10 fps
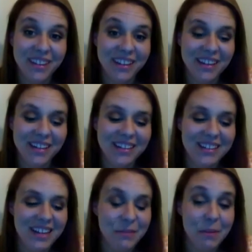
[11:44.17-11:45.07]

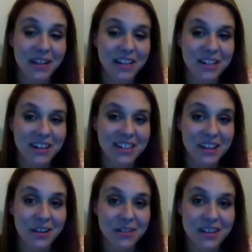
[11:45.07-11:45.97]
And I'm going to let you guys
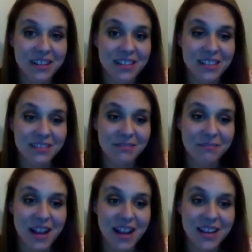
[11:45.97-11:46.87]
go because
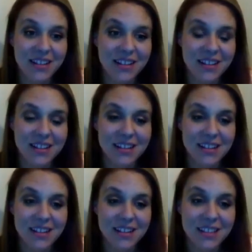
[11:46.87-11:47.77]
my
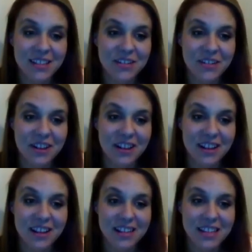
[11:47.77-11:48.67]

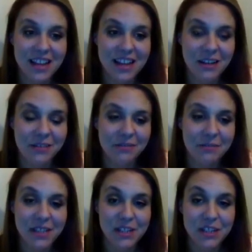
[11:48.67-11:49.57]
sister-in-law is
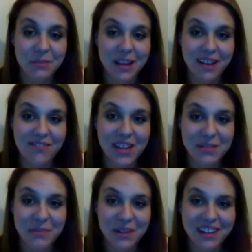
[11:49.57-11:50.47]
messaging me on
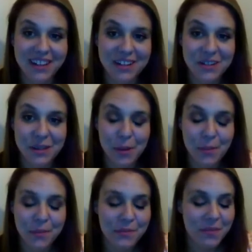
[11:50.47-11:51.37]
Facebook here. So
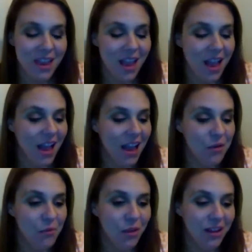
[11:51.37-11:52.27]

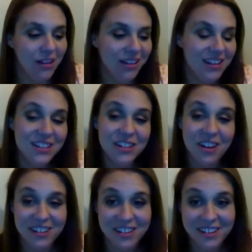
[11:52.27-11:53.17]
I will
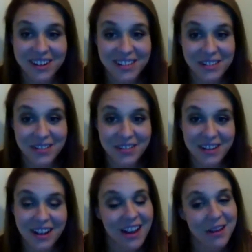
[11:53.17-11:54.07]
talk to you guys
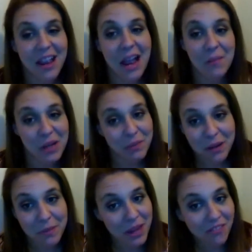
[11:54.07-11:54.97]
soon. I am going to
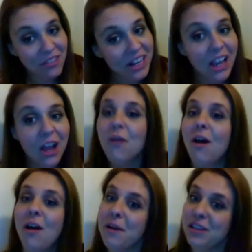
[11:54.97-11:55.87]
put up another video
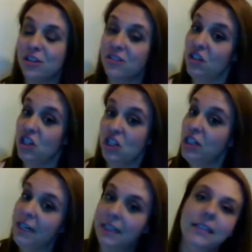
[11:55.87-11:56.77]
on my
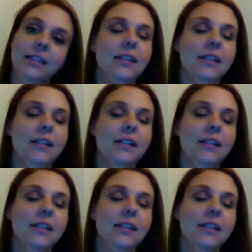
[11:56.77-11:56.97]
surgiversary.